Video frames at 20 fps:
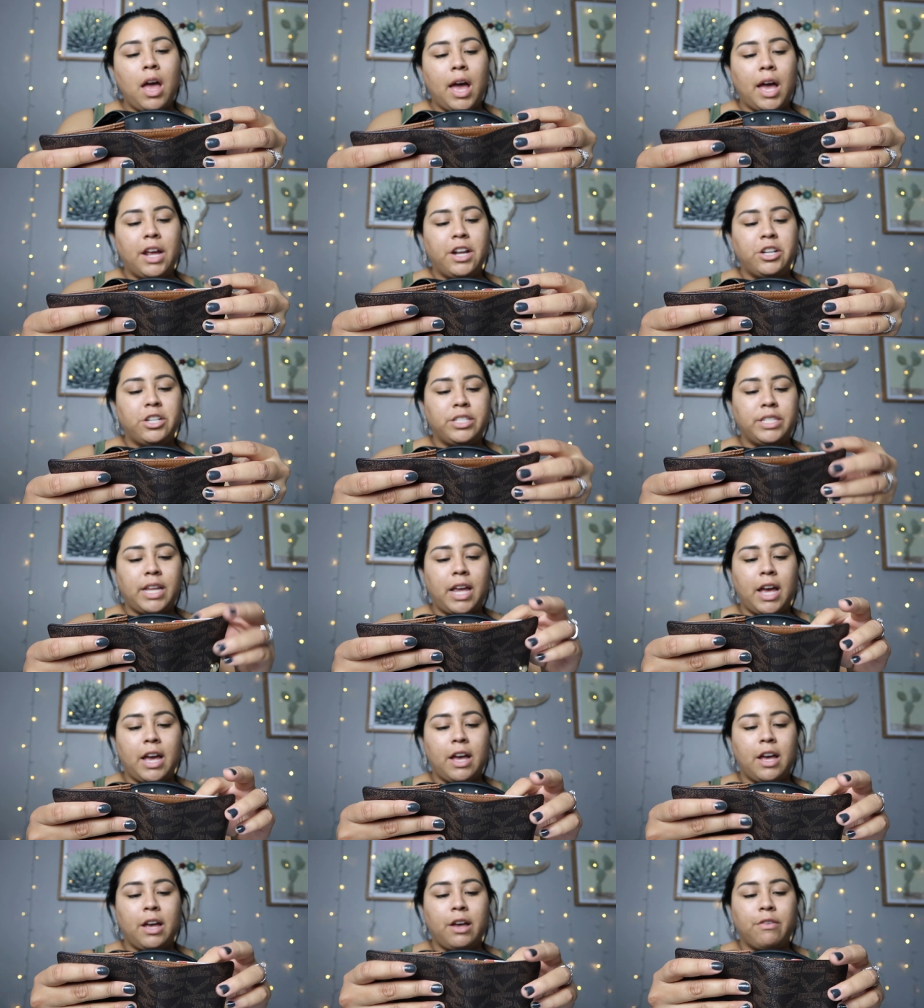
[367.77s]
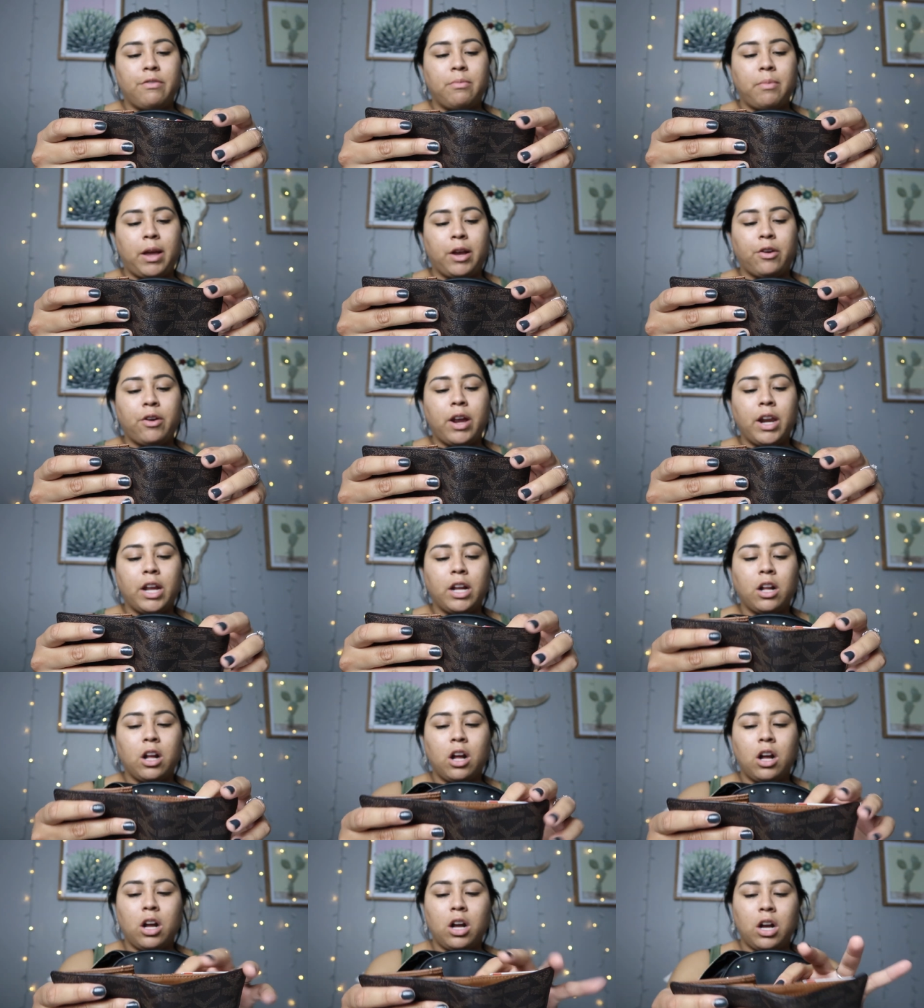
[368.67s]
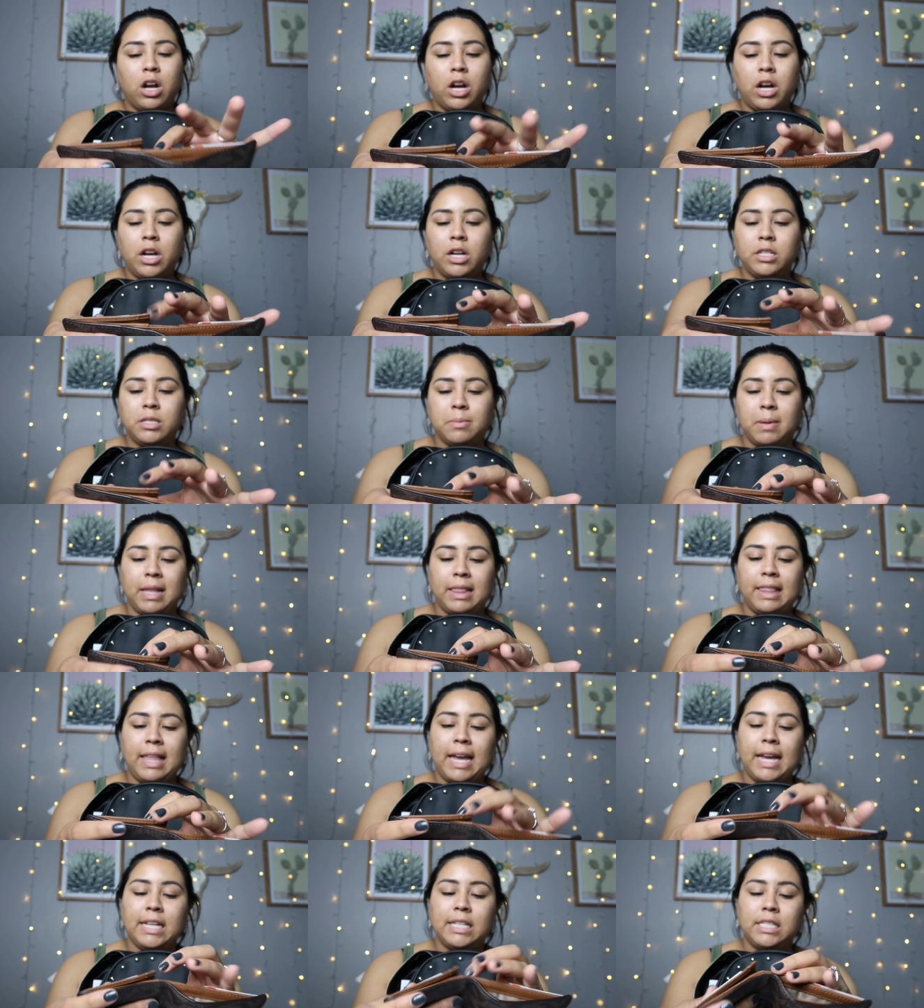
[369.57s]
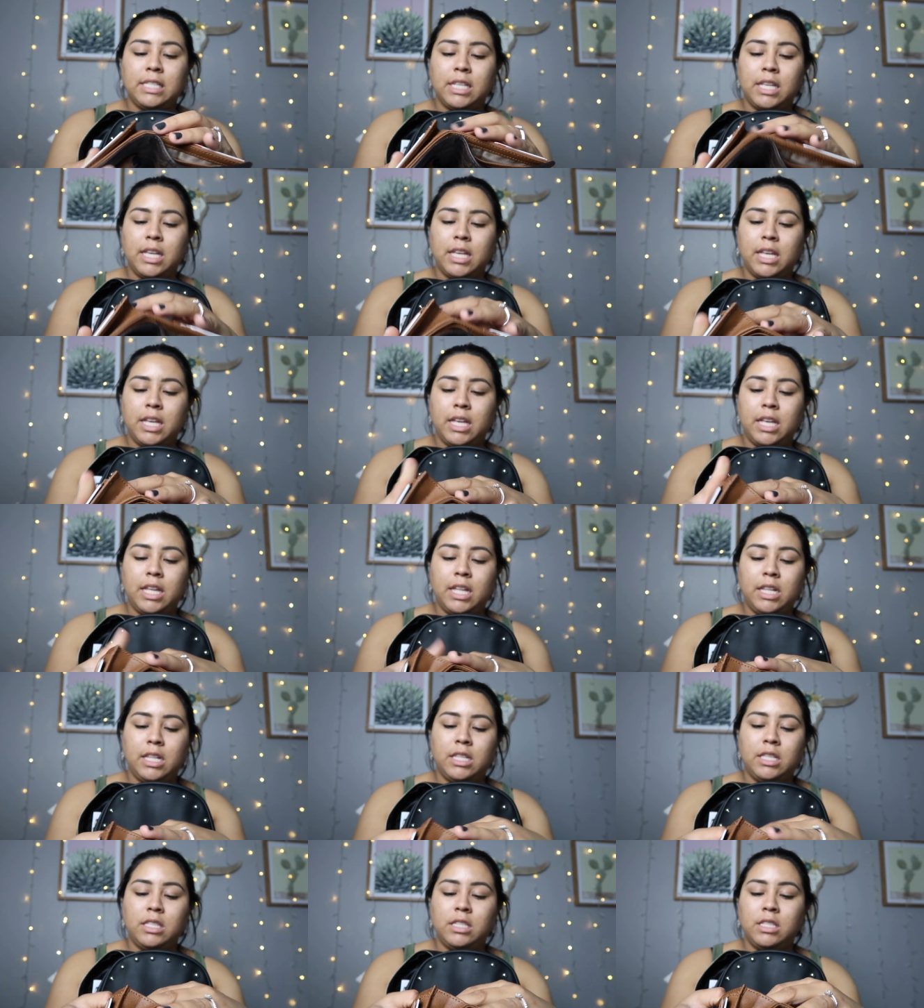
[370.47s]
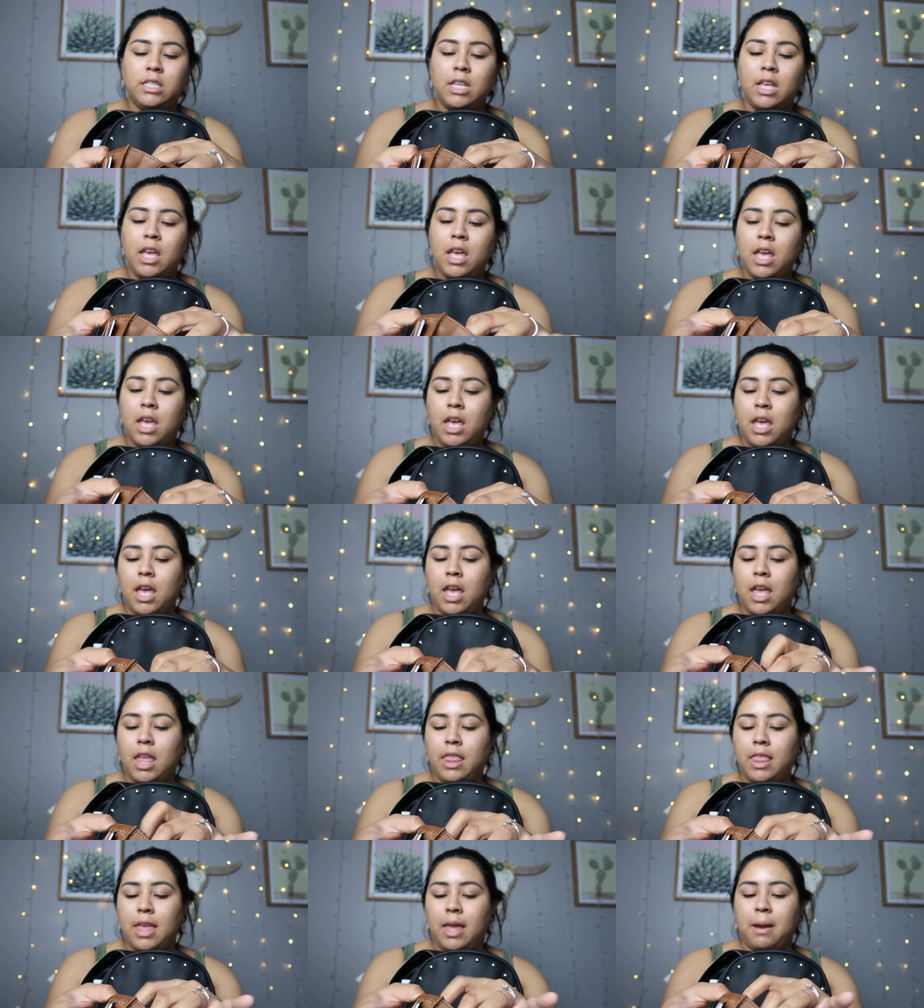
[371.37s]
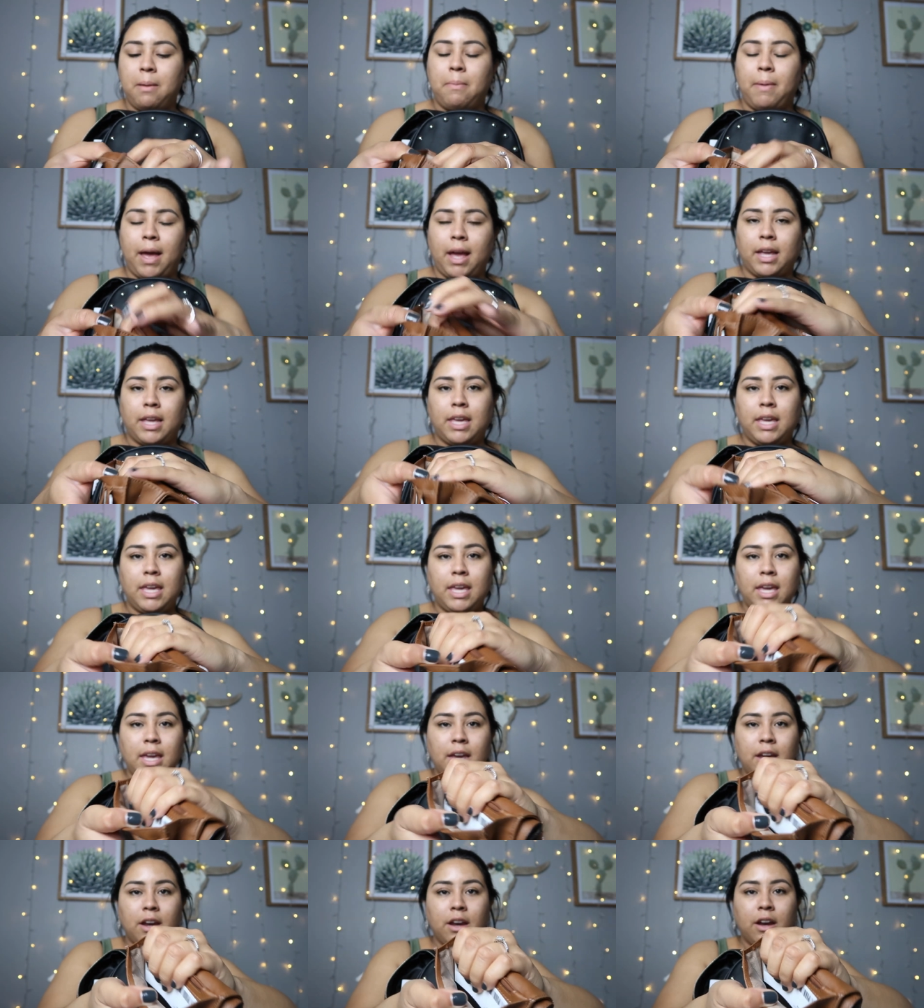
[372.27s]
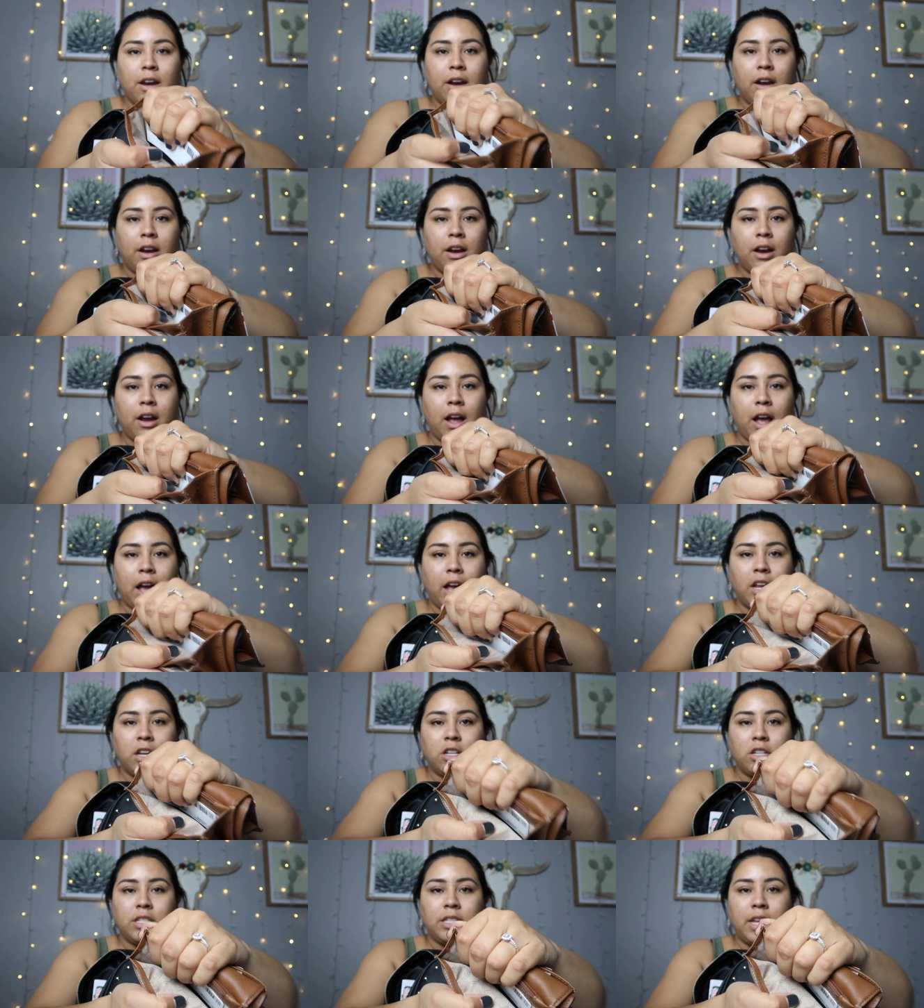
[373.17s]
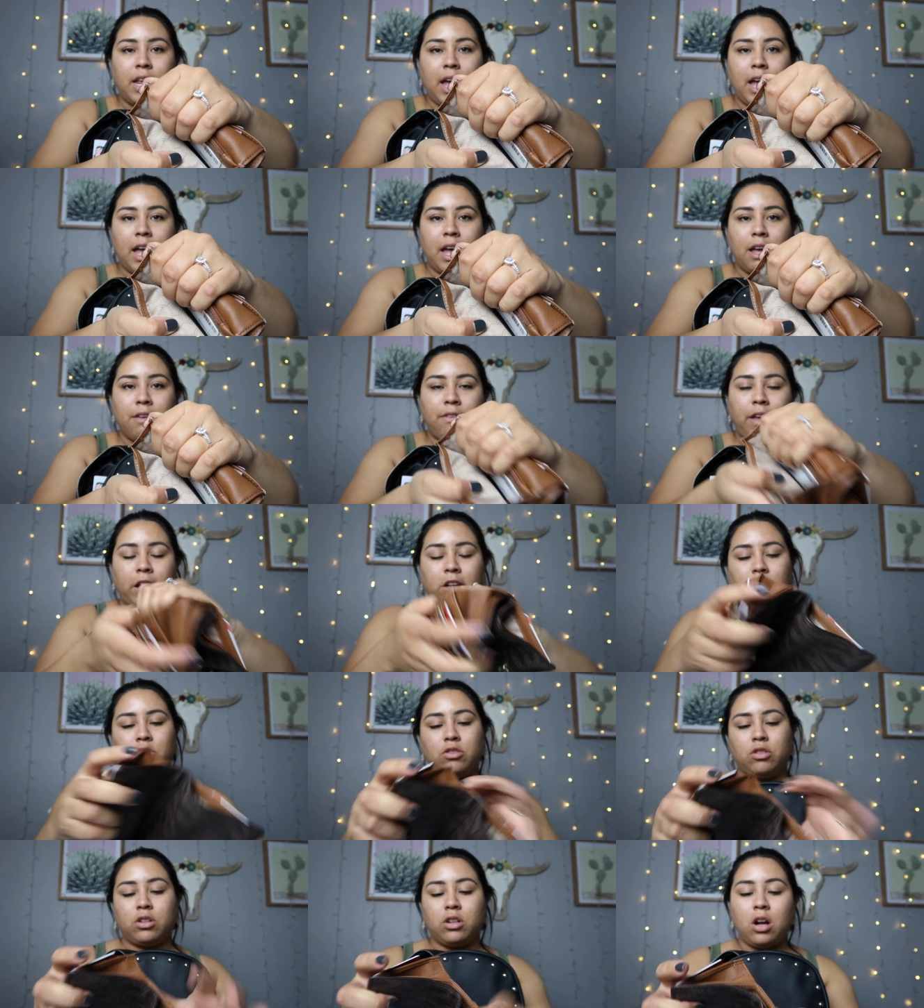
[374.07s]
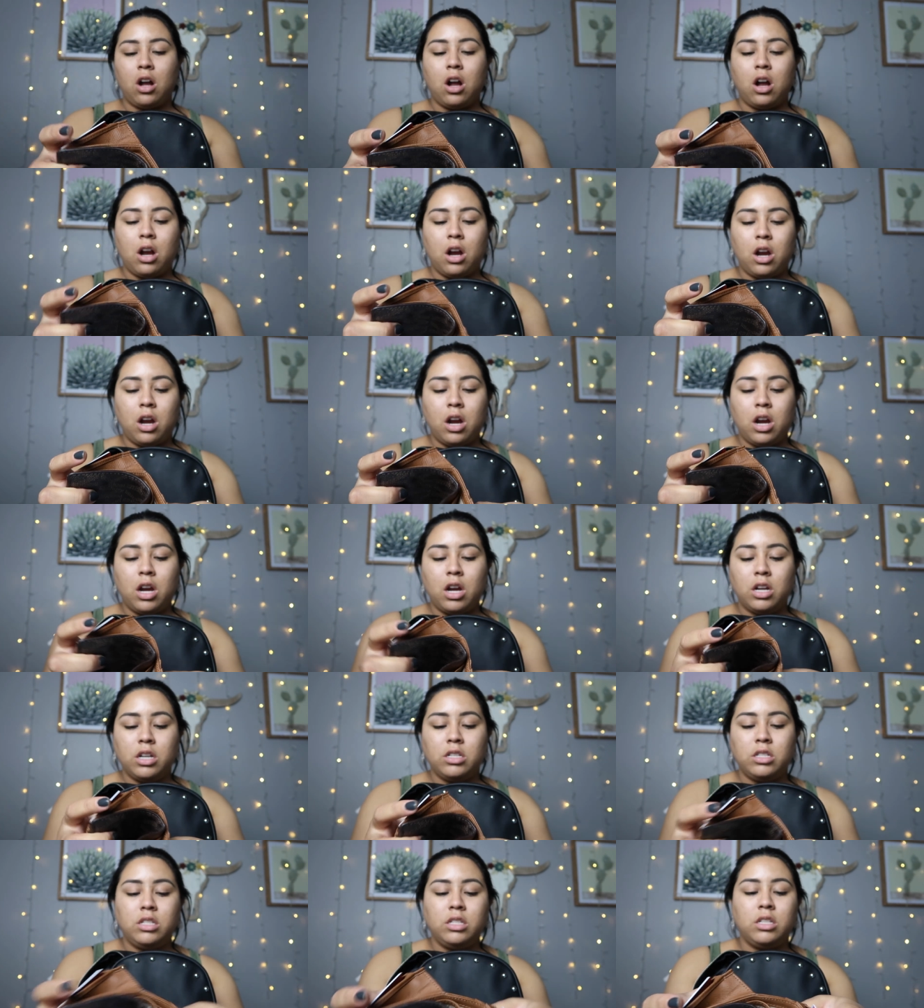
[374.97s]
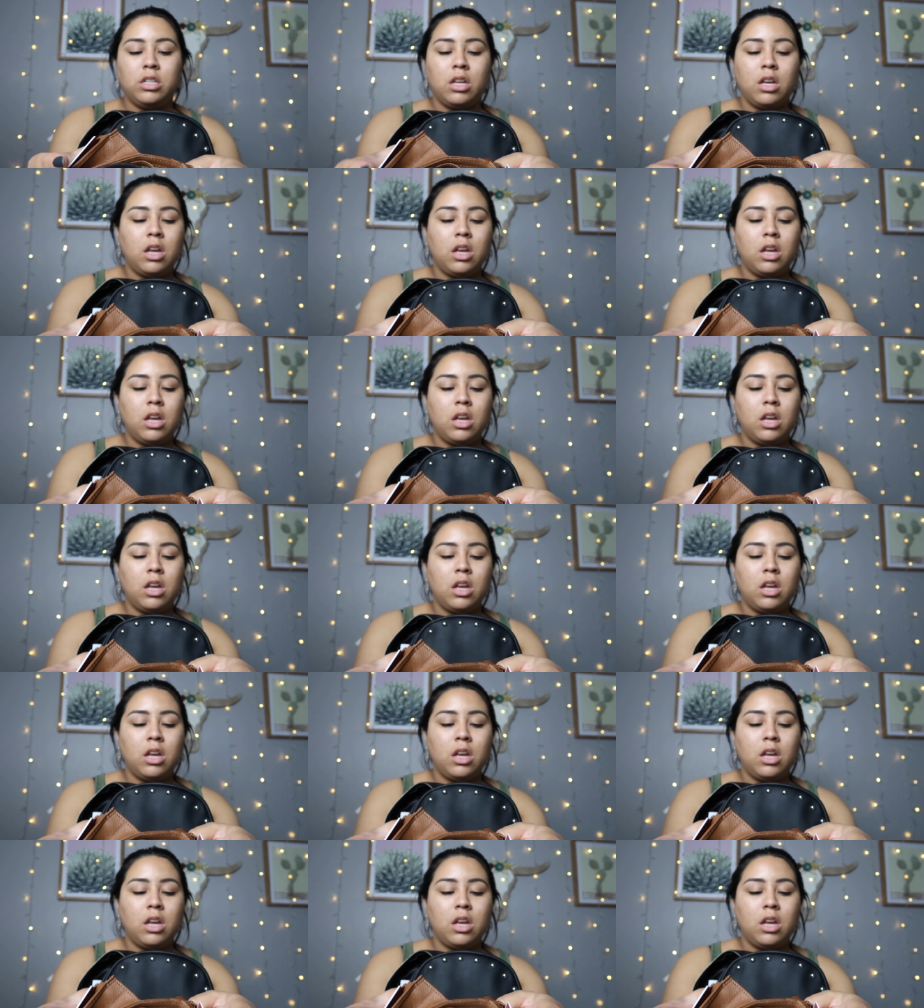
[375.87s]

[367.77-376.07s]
I just have my credit cards, my license, and then back here I just have extra cards